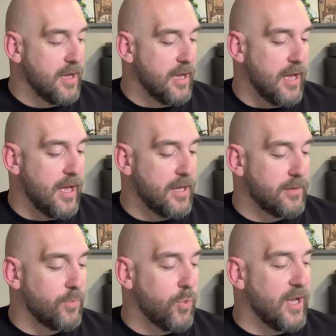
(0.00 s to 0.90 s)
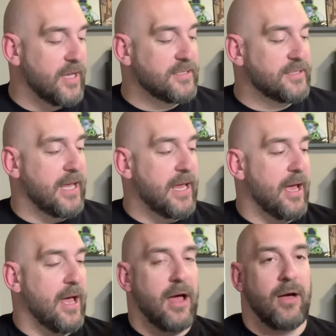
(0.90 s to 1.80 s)
was
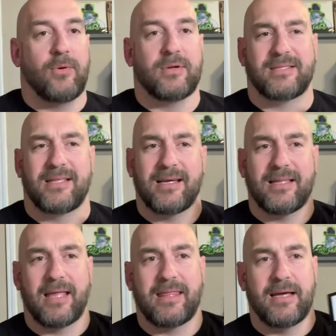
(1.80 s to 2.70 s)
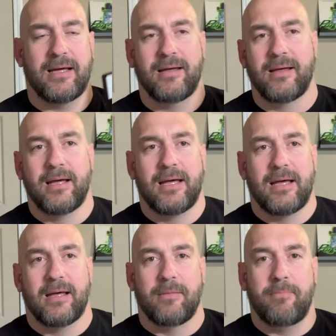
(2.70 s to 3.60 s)
the
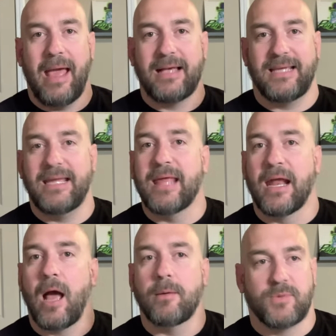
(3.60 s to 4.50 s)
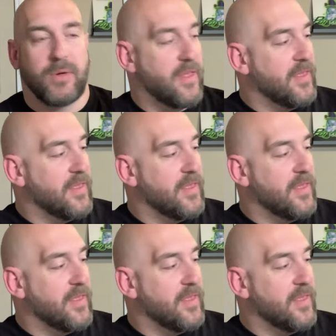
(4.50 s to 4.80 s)
magazine that it comes with.